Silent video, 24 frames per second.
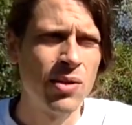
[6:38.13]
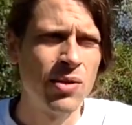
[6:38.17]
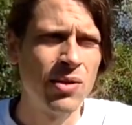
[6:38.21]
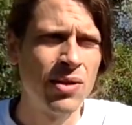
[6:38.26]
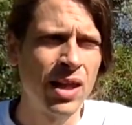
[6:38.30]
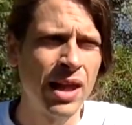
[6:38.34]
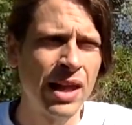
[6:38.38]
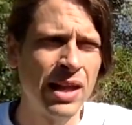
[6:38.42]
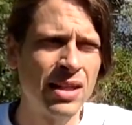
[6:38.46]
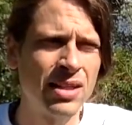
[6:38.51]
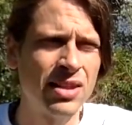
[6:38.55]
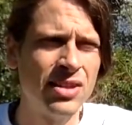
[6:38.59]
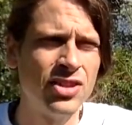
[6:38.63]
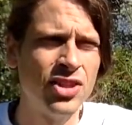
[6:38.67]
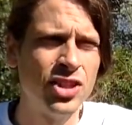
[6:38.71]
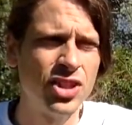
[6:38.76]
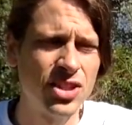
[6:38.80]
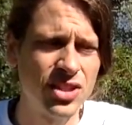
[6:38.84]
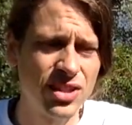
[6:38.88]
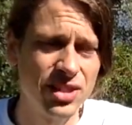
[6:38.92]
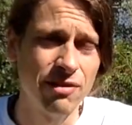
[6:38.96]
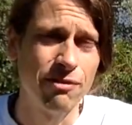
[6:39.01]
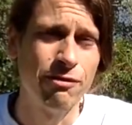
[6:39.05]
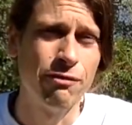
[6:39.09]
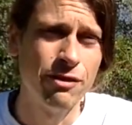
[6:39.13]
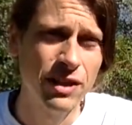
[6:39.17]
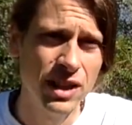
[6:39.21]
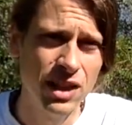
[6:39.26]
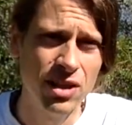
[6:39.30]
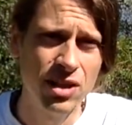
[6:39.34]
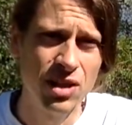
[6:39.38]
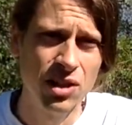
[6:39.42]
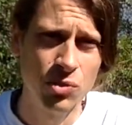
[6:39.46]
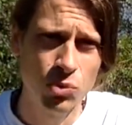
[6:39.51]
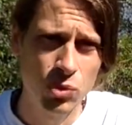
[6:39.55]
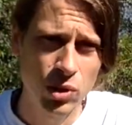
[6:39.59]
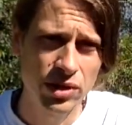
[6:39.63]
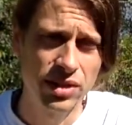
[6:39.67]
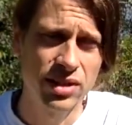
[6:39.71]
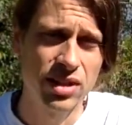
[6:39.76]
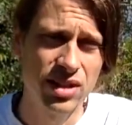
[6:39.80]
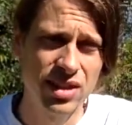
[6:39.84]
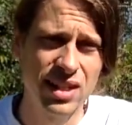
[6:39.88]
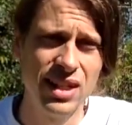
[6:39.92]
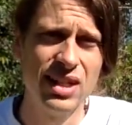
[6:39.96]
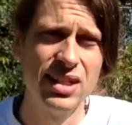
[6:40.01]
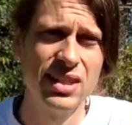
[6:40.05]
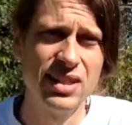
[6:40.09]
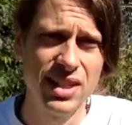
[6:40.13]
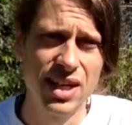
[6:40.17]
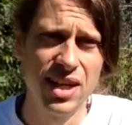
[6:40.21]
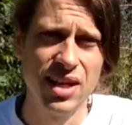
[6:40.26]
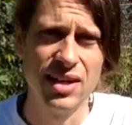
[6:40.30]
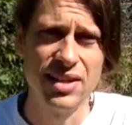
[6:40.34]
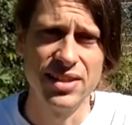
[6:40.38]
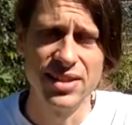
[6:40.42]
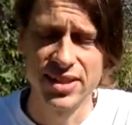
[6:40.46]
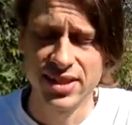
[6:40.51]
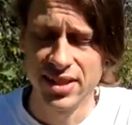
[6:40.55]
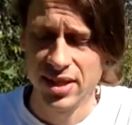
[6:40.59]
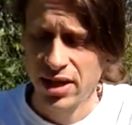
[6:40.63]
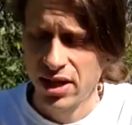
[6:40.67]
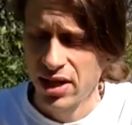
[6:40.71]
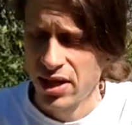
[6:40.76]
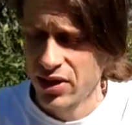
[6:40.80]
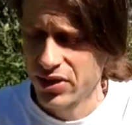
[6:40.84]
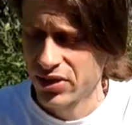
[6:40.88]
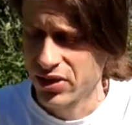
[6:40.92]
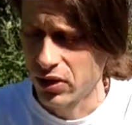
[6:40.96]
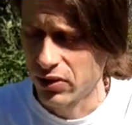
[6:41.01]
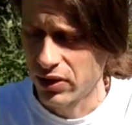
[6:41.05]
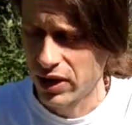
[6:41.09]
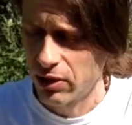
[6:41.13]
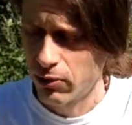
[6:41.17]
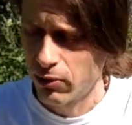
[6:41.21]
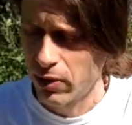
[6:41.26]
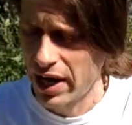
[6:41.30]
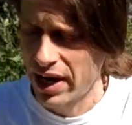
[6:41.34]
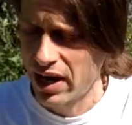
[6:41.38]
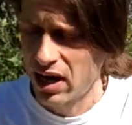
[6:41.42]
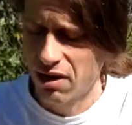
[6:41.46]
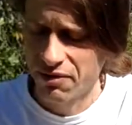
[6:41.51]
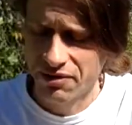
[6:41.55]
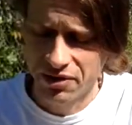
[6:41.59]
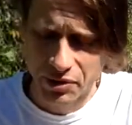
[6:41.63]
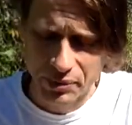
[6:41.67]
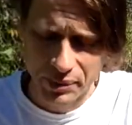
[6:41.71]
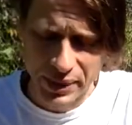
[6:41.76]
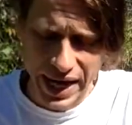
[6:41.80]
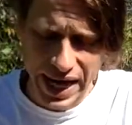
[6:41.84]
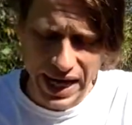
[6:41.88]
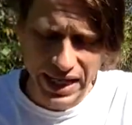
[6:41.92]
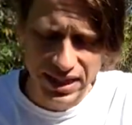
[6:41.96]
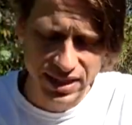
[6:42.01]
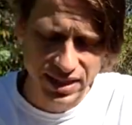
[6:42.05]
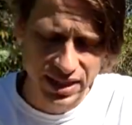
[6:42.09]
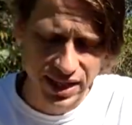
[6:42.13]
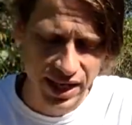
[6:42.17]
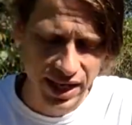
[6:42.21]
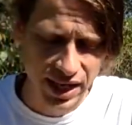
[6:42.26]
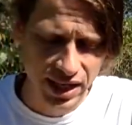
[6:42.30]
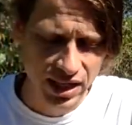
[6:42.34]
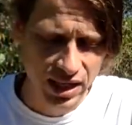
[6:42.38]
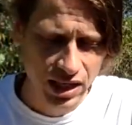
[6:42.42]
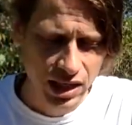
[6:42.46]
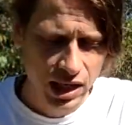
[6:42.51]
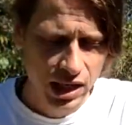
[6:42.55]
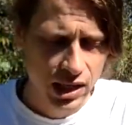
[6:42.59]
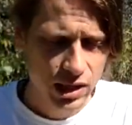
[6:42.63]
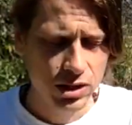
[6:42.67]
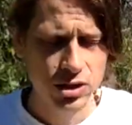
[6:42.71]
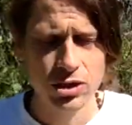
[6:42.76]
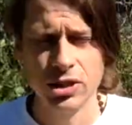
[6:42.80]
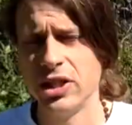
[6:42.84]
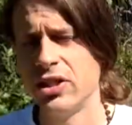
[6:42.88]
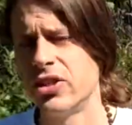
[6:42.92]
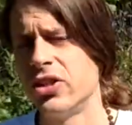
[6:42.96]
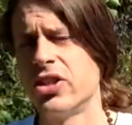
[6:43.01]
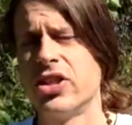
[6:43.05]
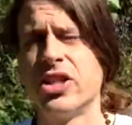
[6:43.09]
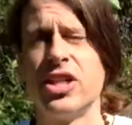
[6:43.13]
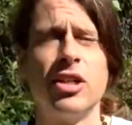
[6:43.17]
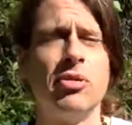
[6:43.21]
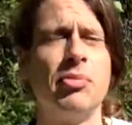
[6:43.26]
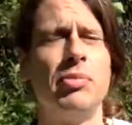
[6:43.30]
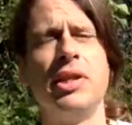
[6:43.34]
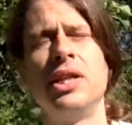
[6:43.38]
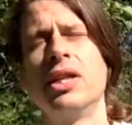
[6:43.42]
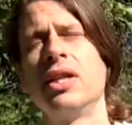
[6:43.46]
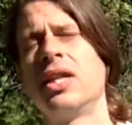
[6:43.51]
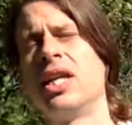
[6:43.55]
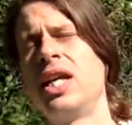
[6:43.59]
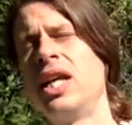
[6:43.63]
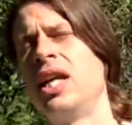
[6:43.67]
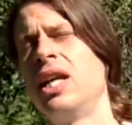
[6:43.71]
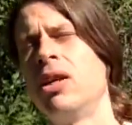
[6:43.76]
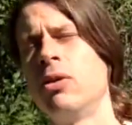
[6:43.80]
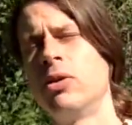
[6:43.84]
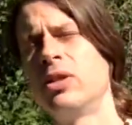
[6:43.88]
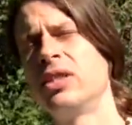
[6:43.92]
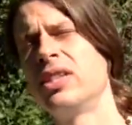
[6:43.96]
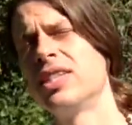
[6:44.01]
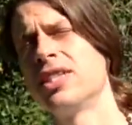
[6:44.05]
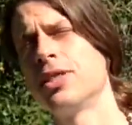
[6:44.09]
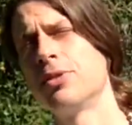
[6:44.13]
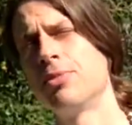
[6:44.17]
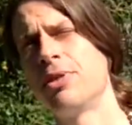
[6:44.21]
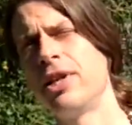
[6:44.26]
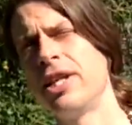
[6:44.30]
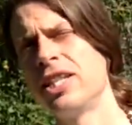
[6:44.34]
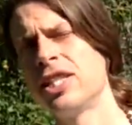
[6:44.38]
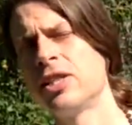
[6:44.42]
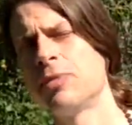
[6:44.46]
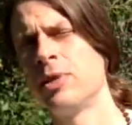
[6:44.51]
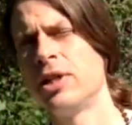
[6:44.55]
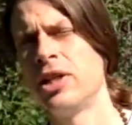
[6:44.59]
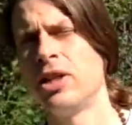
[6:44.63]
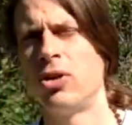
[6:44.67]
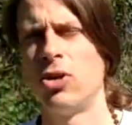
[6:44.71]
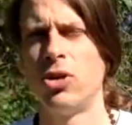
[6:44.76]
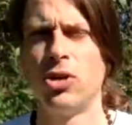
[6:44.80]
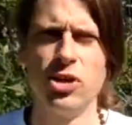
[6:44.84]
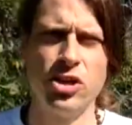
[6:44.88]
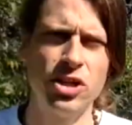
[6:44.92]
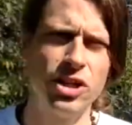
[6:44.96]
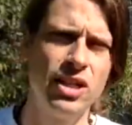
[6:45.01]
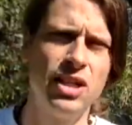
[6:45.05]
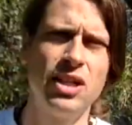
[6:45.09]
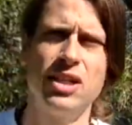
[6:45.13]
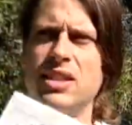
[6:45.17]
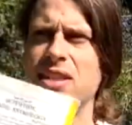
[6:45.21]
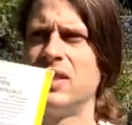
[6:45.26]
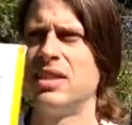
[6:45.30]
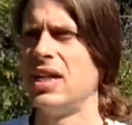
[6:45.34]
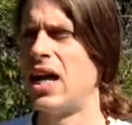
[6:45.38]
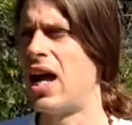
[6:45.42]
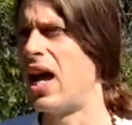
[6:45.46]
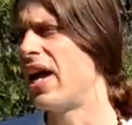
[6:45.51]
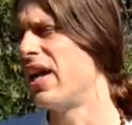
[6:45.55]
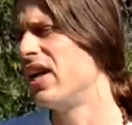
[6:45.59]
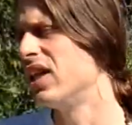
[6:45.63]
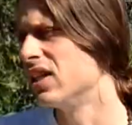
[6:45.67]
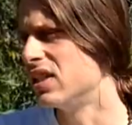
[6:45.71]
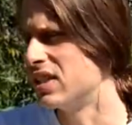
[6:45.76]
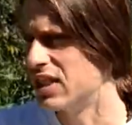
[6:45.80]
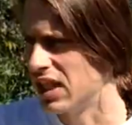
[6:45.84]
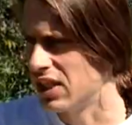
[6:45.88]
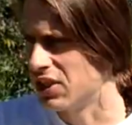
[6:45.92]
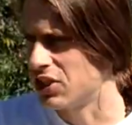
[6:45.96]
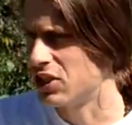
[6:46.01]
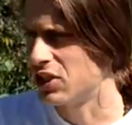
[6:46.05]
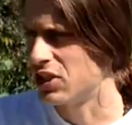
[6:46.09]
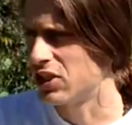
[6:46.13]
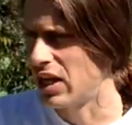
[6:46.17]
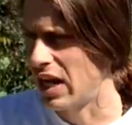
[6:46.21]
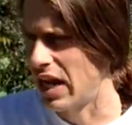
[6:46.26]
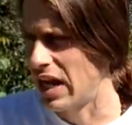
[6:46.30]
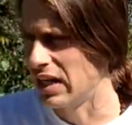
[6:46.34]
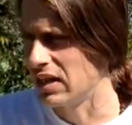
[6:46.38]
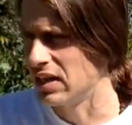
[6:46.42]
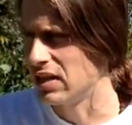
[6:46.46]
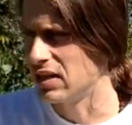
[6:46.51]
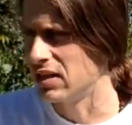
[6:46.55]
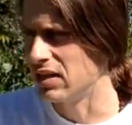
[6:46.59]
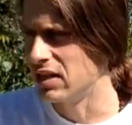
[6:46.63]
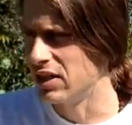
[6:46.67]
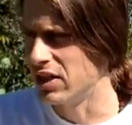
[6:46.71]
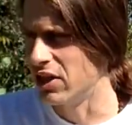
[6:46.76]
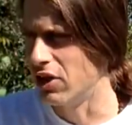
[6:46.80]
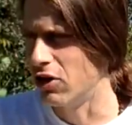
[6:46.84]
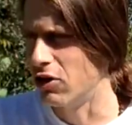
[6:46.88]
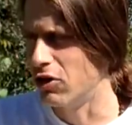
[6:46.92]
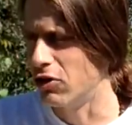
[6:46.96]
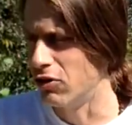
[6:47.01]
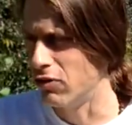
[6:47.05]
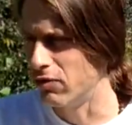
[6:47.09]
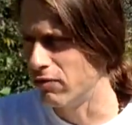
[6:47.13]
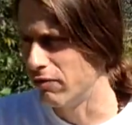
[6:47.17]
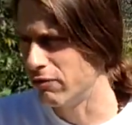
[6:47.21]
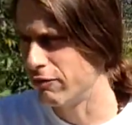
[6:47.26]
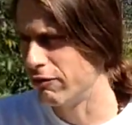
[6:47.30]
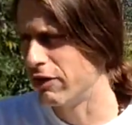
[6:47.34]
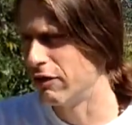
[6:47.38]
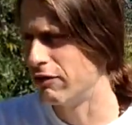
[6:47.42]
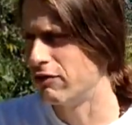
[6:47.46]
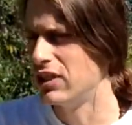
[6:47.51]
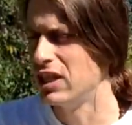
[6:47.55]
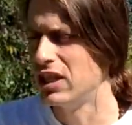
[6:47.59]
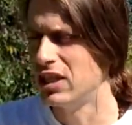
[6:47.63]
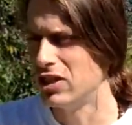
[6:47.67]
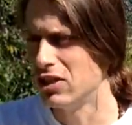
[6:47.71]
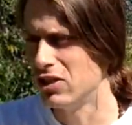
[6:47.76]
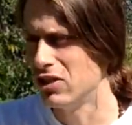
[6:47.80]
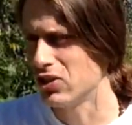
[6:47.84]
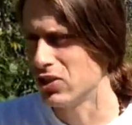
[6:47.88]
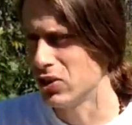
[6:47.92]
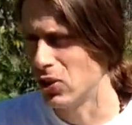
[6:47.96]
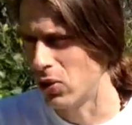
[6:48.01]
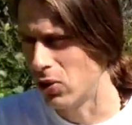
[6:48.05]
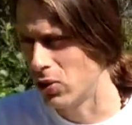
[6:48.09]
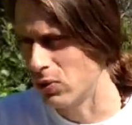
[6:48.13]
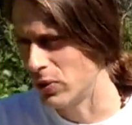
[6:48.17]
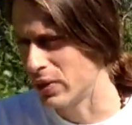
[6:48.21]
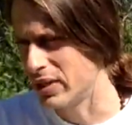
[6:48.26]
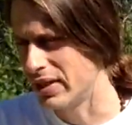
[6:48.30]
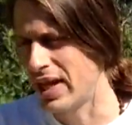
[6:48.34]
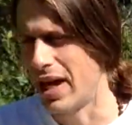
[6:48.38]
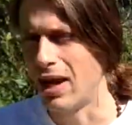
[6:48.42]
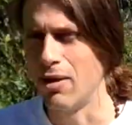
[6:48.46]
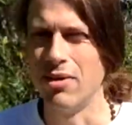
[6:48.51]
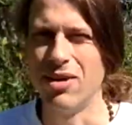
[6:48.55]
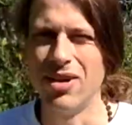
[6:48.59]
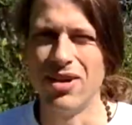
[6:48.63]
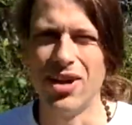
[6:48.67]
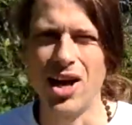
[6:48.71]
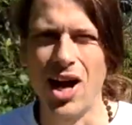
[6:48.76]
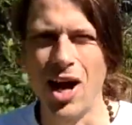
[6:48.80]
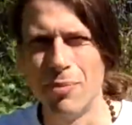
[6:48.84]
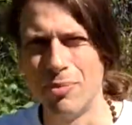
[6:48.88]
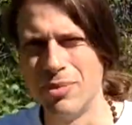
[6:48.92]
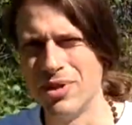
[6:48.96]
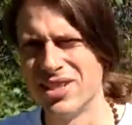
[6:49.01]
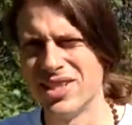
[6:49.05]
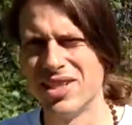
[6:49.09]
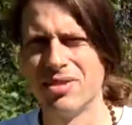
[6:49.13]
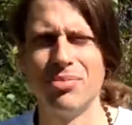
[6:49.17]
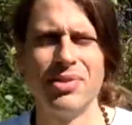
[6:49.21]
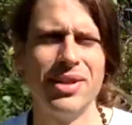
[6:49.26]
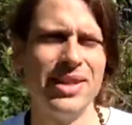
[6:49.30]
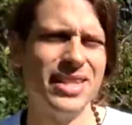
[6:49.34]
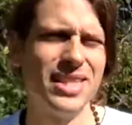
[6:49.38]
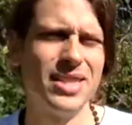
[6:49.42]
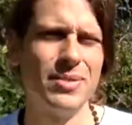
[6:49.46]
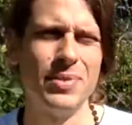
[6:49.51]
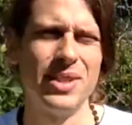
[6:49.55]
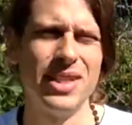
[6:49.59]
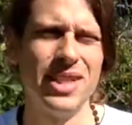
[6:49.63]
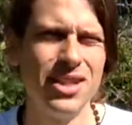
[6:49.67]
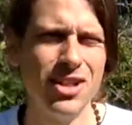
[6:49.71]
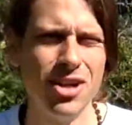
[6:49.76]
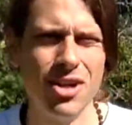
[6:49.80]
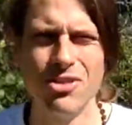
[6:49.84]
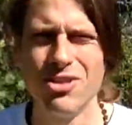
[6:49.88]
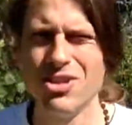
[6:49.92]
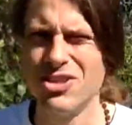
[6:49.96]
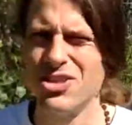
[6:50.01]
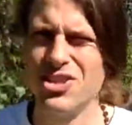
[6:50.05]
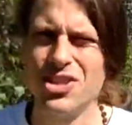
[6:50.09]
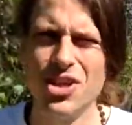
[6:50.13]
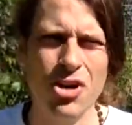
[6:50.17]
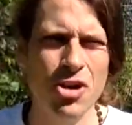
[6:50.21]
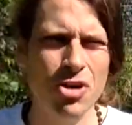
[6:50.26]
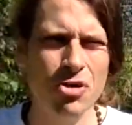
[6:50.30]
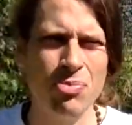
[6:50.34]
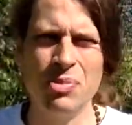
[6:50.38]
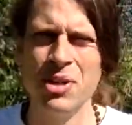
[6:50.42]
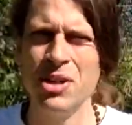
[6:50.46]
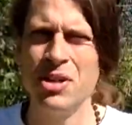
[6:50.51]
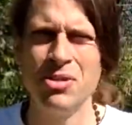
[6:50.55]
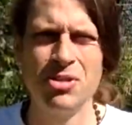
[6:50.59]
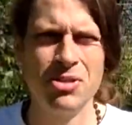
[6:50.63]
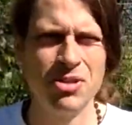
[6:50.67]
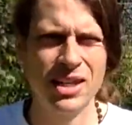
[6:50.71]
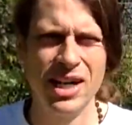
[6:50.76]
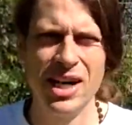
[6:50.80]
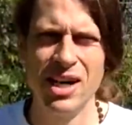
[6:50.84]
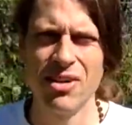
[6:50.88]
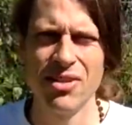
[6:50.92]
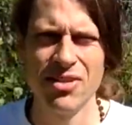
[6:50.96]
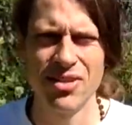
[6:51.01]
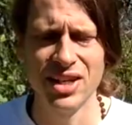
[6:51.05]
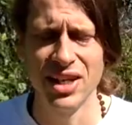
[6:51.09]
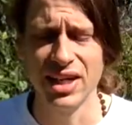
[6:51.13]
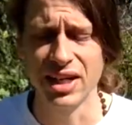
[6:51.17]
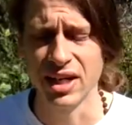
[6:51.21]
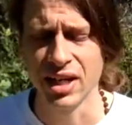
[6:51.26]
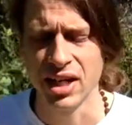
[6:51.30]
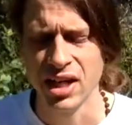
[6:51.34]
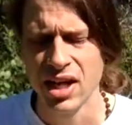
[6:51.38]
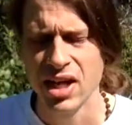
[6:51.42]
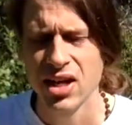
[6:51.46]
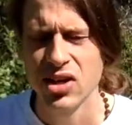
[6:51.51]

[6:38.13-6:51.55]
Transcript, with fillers: like, just the feel and what the thing does. So they right off the bat say, you're either going to be a king with this placement or you're going to die in a ditch at, you know, 15 years old with that uh, opposite placement. You know, there's no middle ground thing.